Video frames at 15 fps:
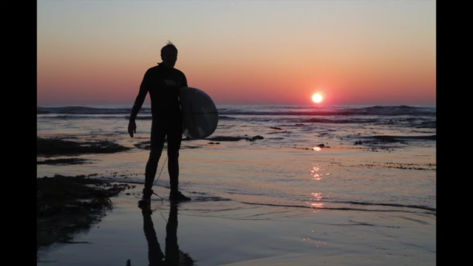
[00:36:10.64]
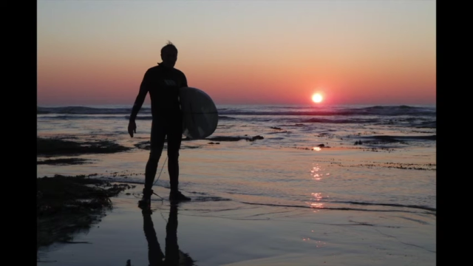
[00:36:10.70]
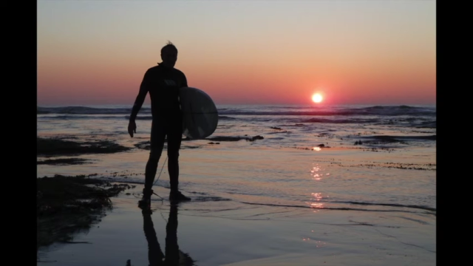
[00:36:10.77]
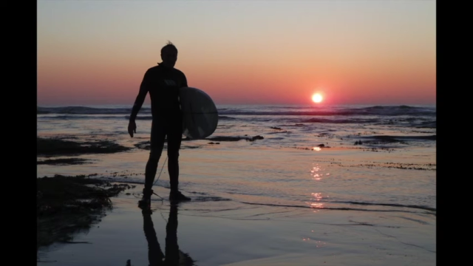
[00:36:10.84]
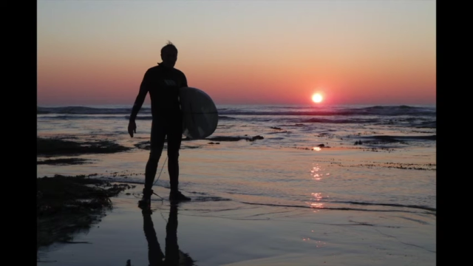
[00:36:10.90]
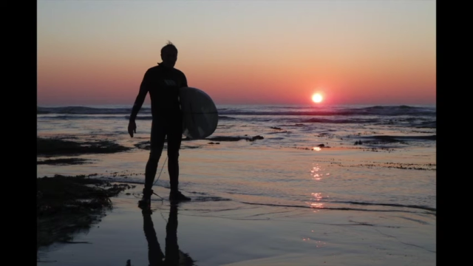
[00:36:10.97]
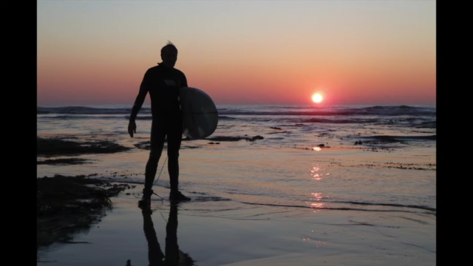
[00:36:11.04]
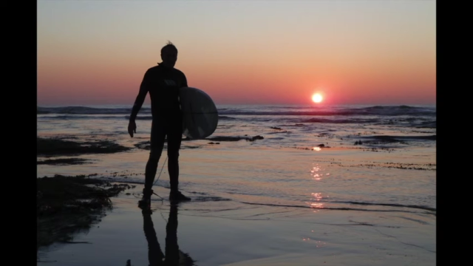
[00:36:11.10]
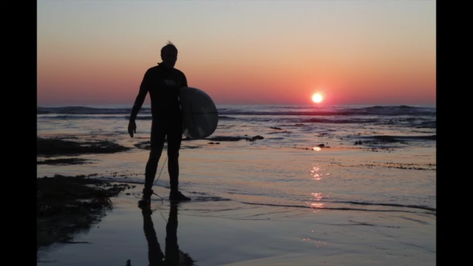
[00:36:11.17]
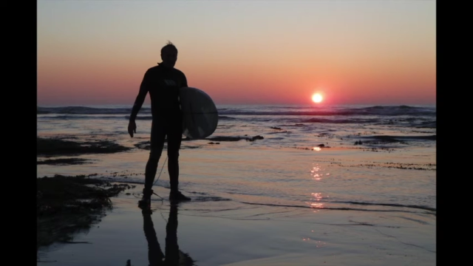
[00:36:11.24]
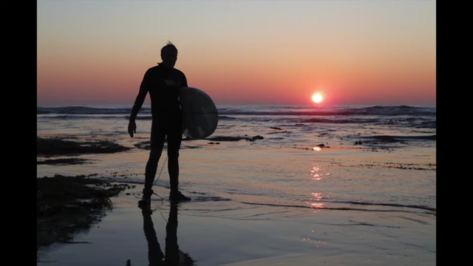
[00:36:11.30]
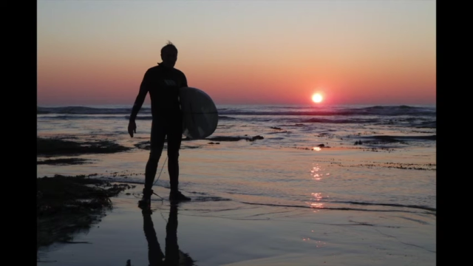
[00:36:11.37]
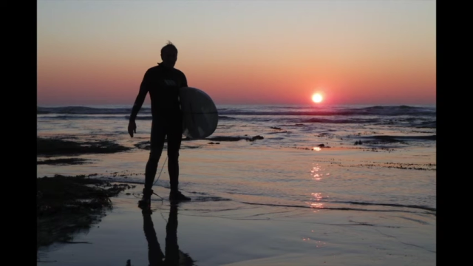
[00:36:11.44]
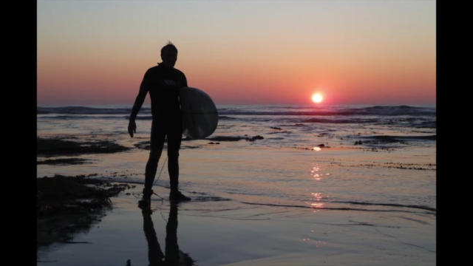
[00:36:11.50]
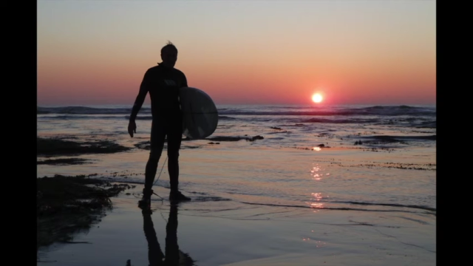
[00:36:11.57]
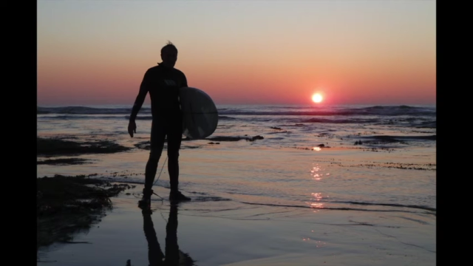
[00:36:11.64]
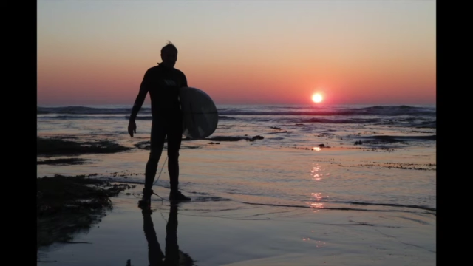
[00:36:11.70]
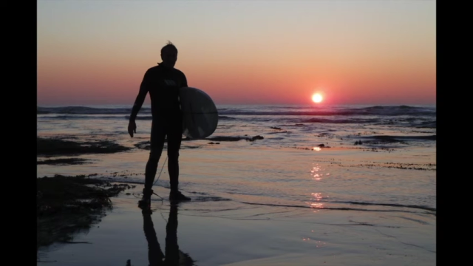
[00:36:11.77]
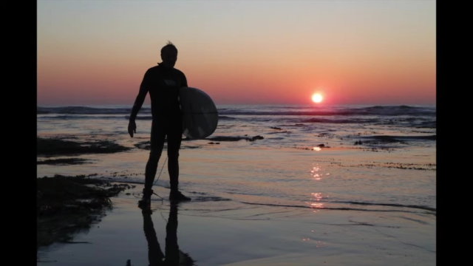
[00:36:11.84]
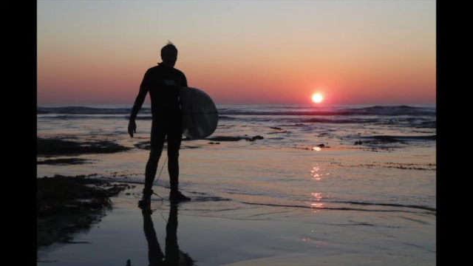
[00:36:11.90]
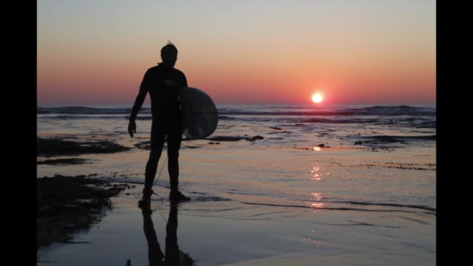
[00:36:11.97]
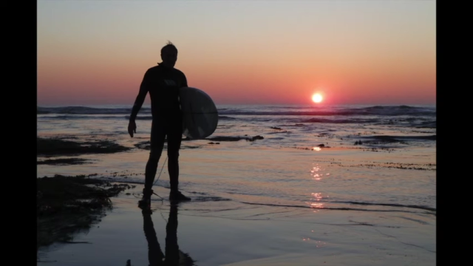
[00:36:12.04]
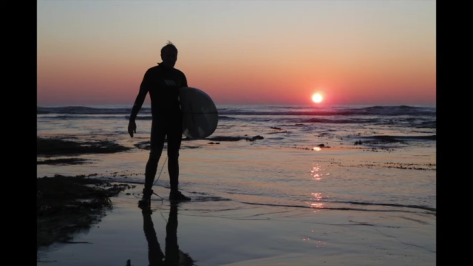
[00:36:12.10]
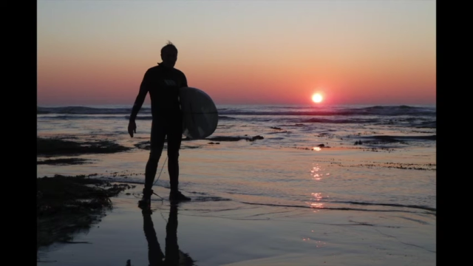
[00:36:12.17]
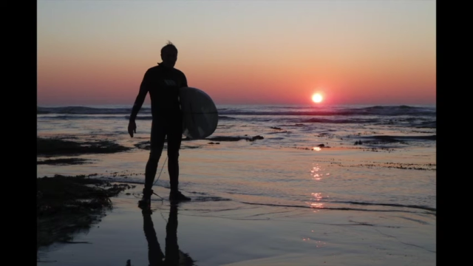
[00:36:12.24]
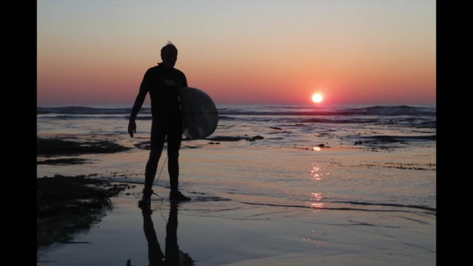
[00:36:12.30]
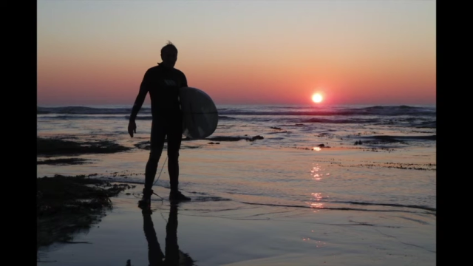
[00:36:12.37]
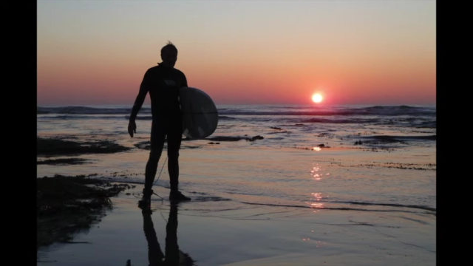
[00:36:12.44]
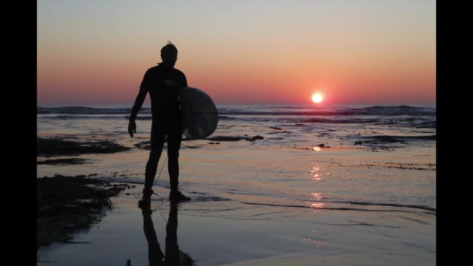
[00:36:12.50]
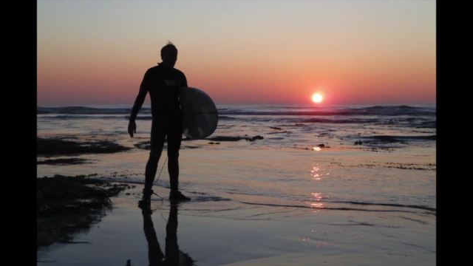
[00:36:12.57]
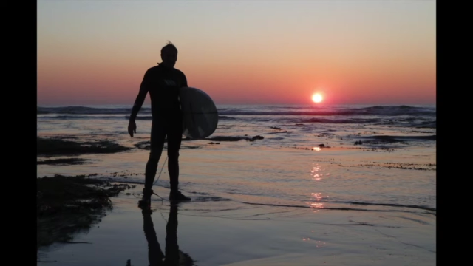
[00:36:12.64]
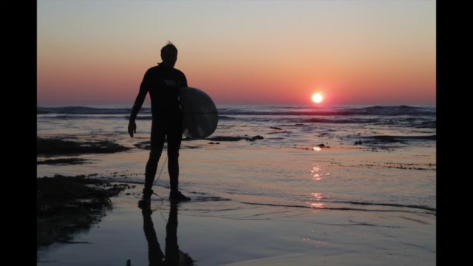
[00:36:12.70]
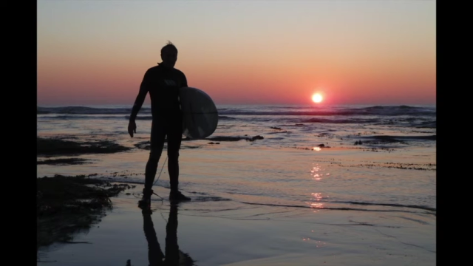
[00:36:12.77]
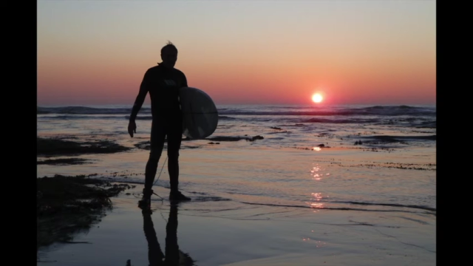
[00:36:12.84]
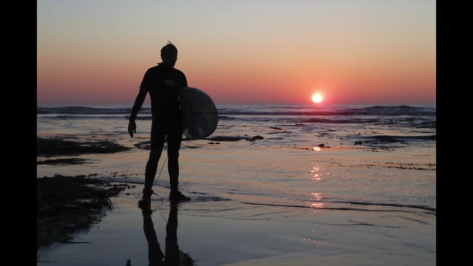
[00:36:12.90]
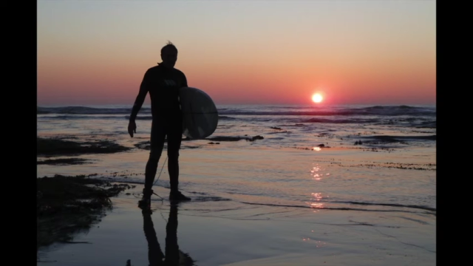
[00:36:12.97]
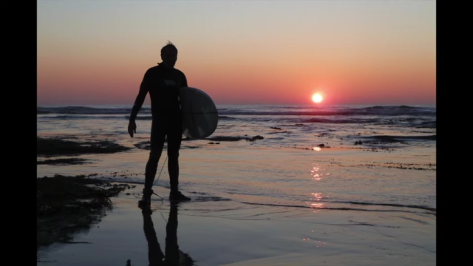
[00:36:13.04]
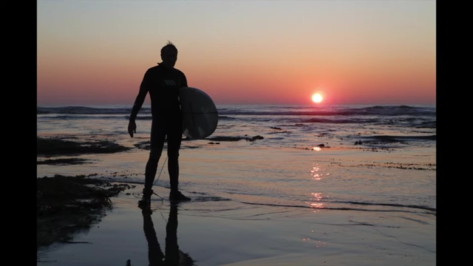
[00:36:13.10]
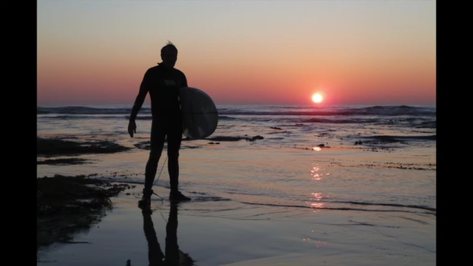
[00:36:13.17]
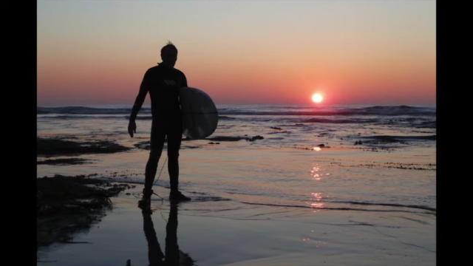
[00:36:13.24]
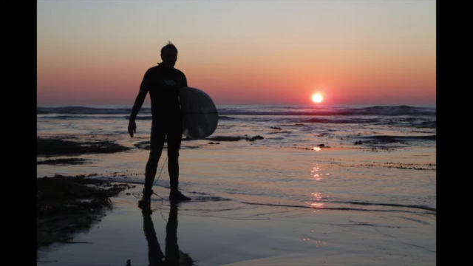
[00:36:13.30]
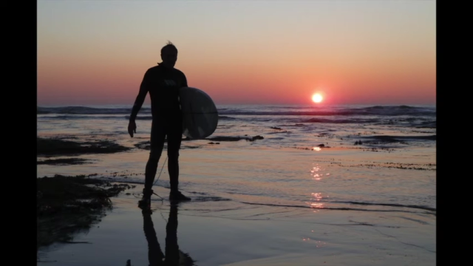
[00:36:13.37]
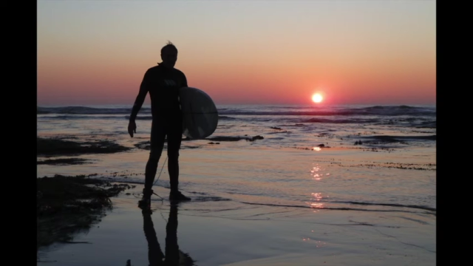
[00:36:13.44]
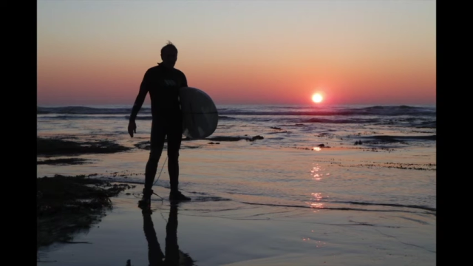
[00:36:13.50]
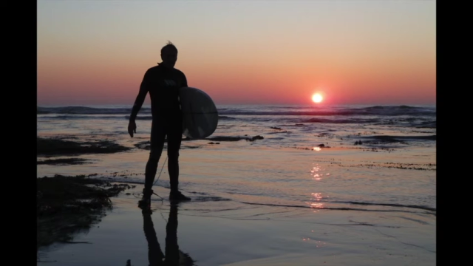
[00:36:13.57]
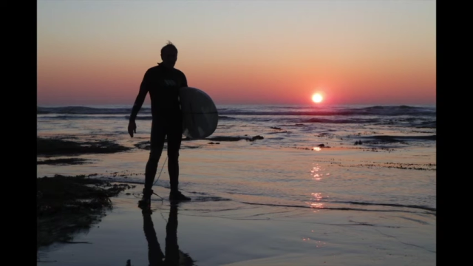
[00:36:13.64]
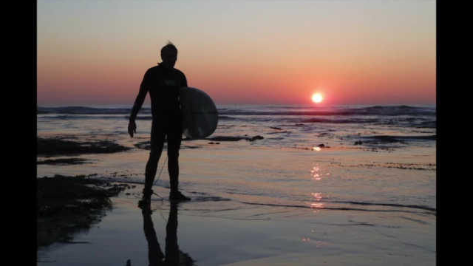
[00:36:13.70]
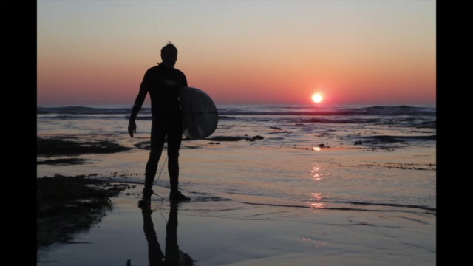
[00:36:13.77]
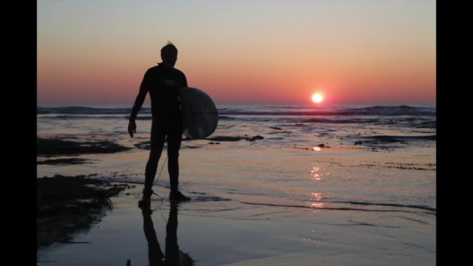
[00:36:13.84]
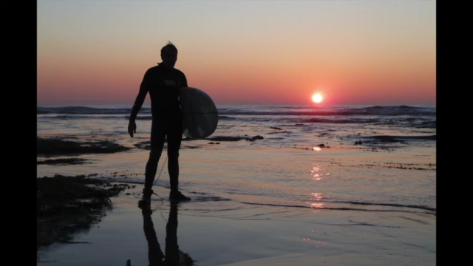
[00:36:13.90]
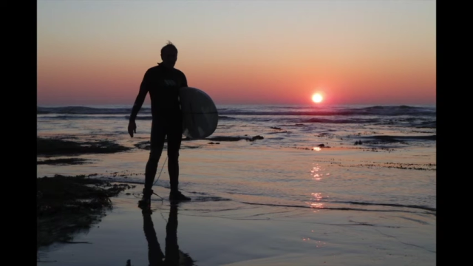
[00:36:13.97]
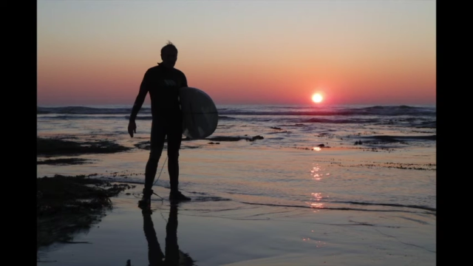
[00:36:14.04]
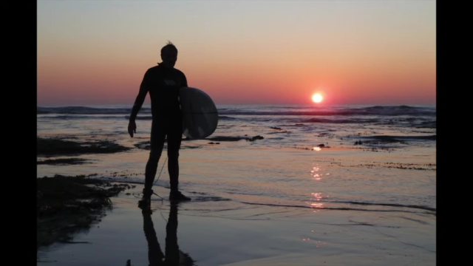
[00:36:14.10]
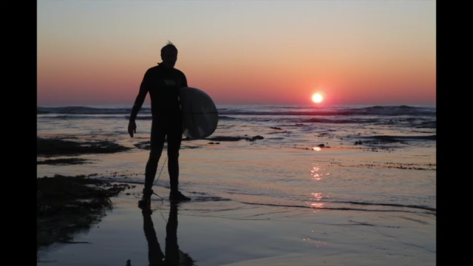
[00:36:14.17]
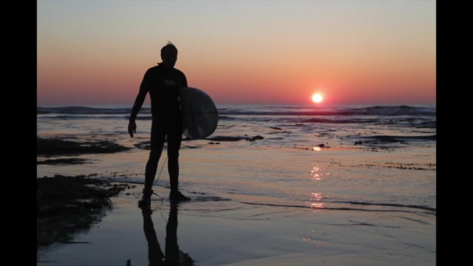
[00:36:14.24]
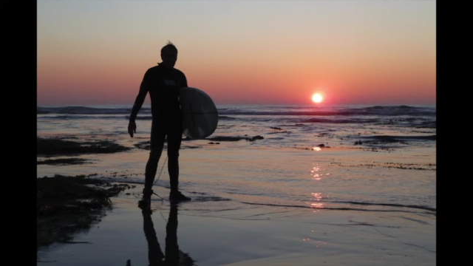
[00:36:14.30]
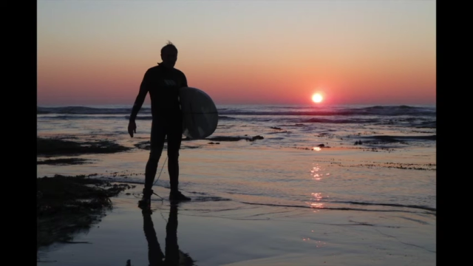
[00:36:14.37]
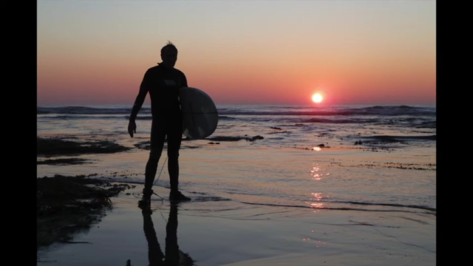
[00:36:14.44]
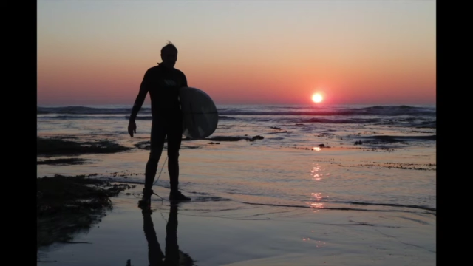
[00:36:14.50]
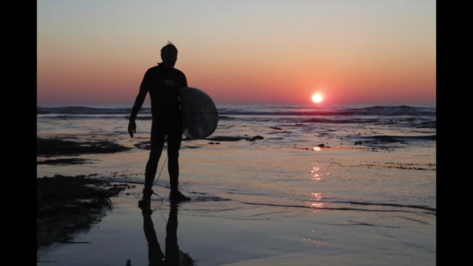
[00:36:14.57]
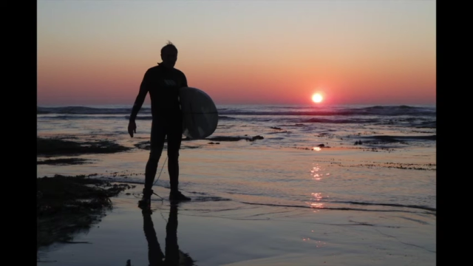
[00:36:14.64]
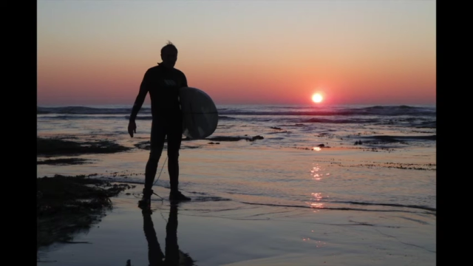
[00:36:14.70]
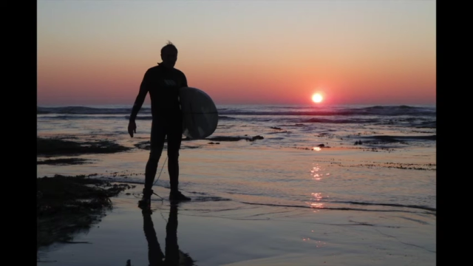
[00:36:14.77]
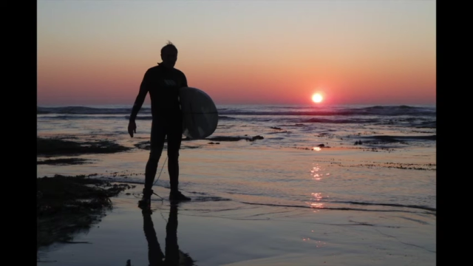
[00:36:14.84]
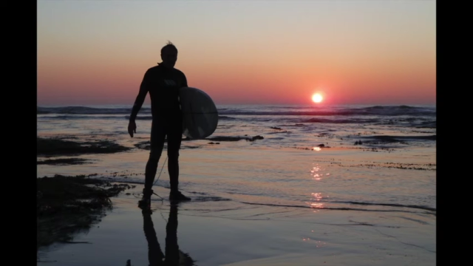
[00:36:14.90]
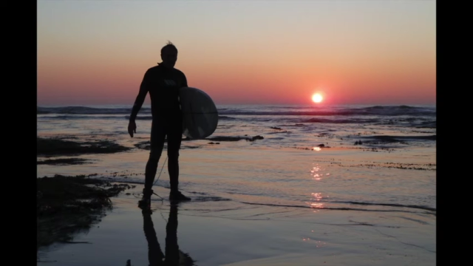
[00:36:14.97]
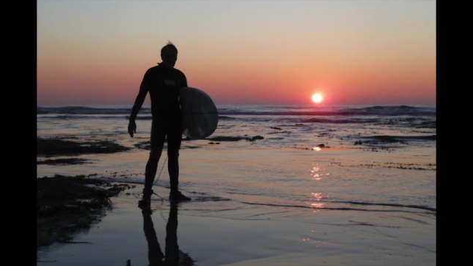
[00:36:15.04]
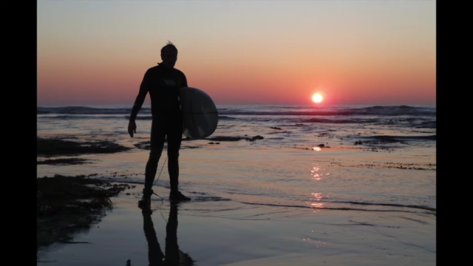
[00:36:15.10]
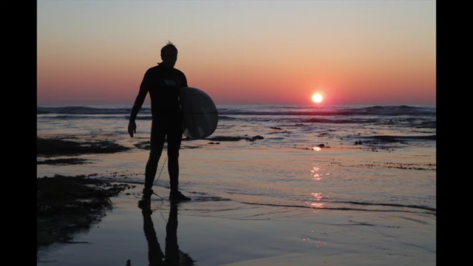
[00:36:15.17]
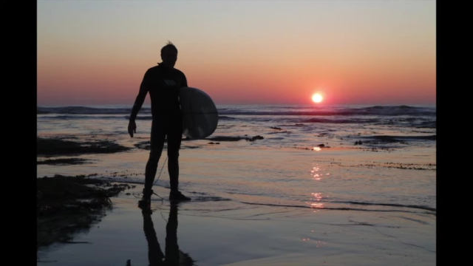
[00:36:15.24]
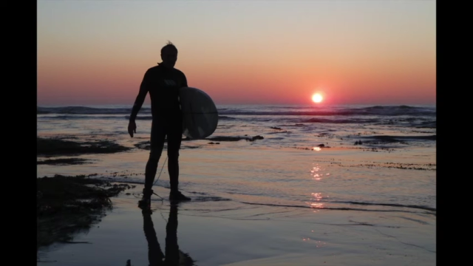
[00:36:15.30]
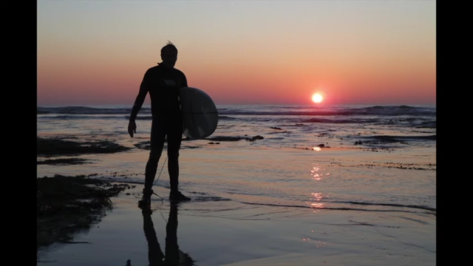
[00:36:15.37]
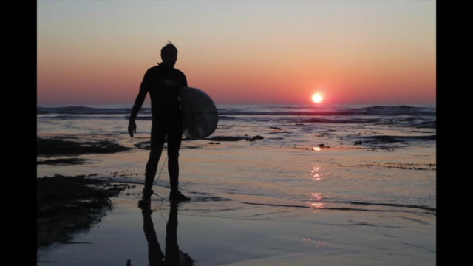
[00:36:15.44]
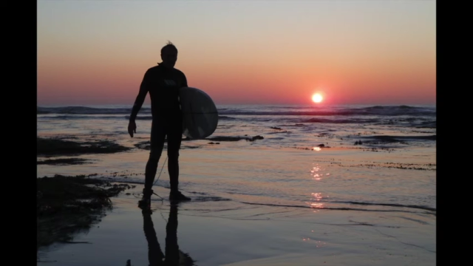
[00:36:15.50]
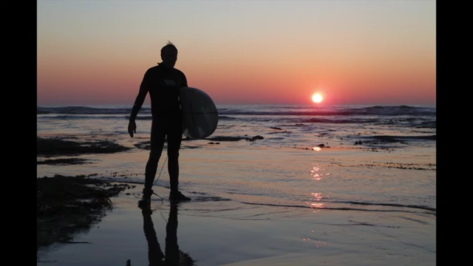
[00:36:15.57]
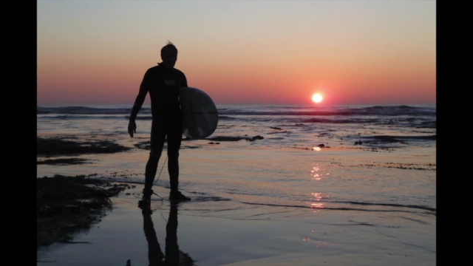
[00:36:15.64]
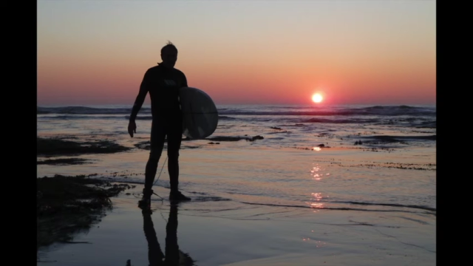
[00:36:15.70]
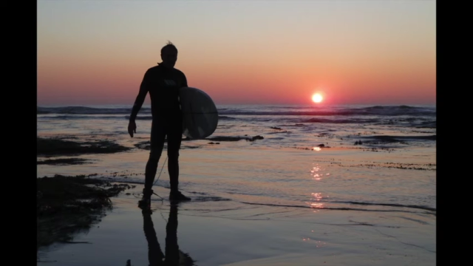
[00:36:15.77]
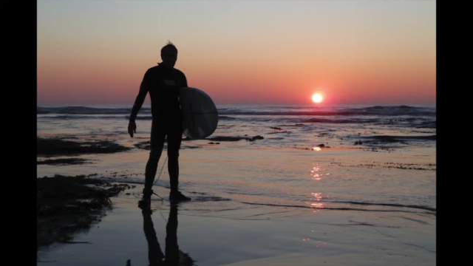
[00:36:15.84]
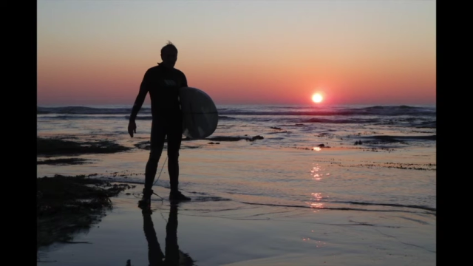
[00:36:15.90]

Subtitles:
Nobody's mouth can be seen.